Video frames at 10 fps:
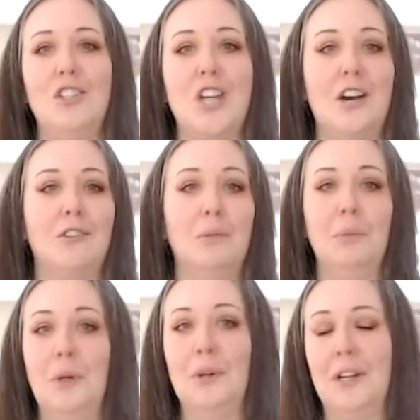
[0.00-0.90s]
general
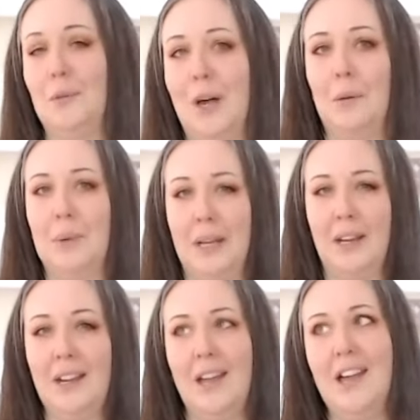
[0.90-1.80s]
mood and
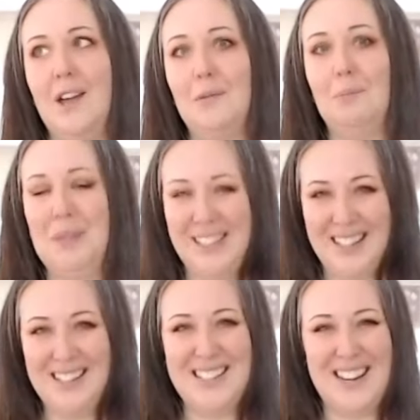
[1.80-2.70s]
well-being,
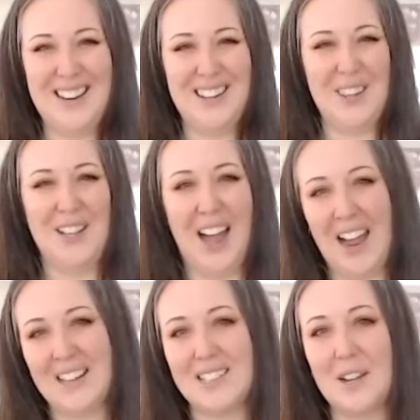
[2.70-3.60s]
begins in the
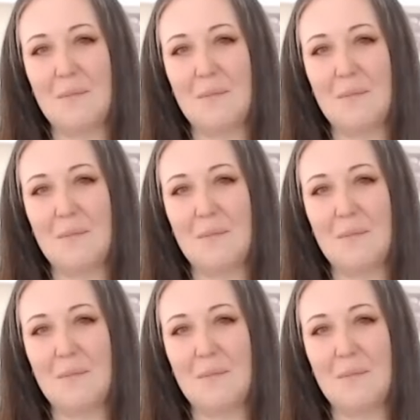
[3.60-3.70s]
gut.